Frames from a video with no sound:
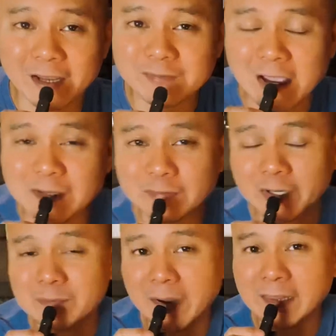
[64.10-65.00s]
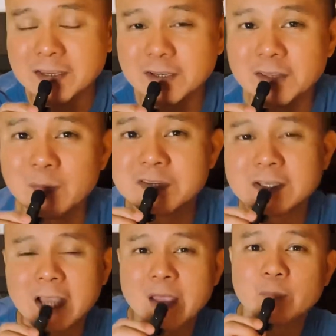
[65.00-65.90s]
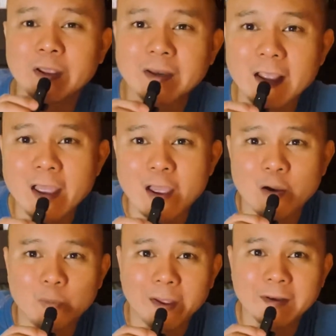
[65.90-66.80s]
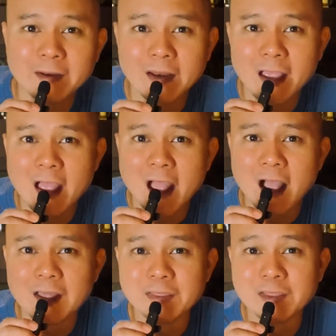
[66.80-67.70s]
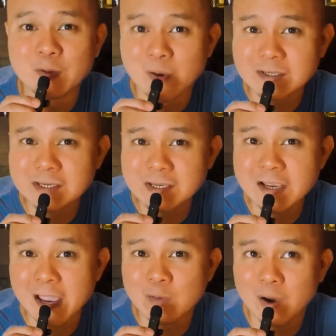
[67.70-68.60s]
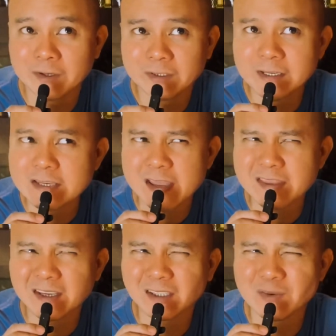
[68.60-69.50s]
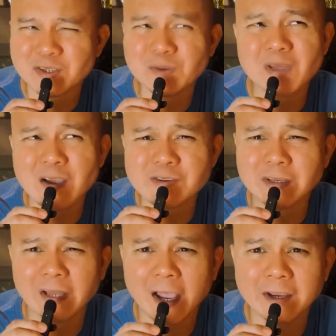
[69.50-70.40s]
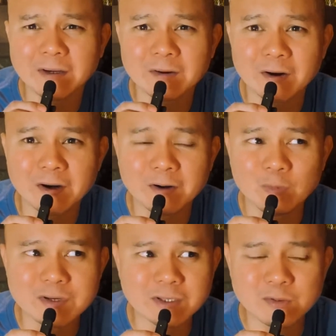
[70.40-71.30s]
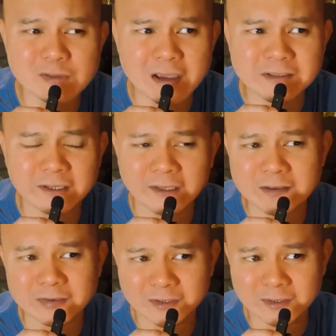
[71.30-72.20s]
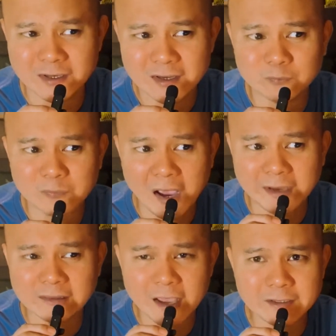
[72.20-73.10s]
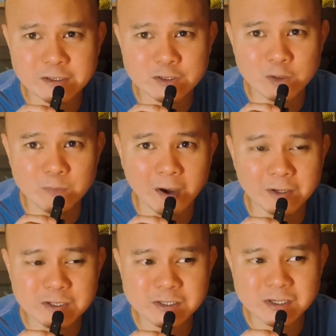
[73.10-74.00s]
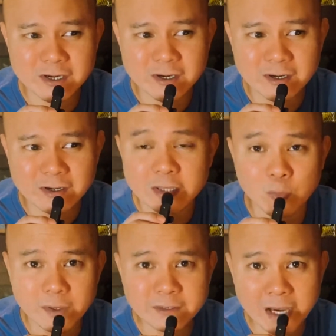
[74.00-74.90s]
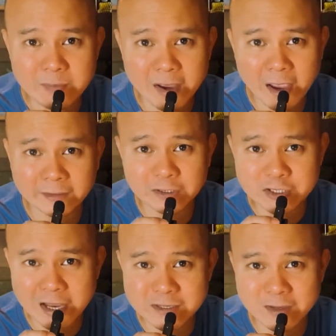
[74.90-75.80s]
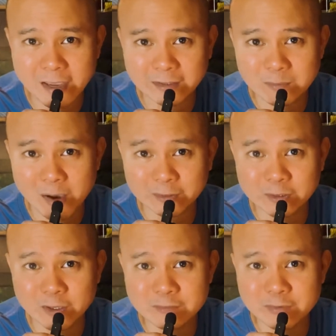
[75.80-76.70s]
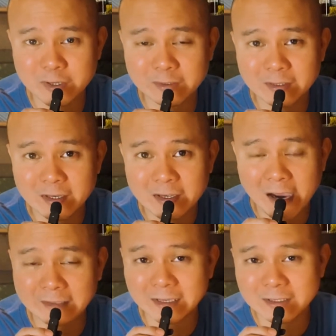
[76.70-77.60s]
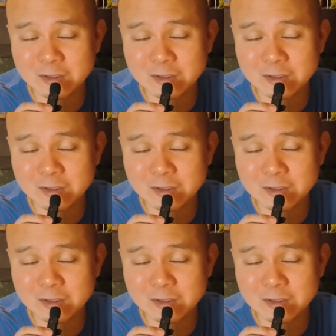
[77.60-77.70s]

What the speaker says: I've kind of learned my lesson. There was a time when there was a CK1 release. I think it was 2009 or was it 2011. I liked it so much. The one time I had a chance to get a bottle of it, I let it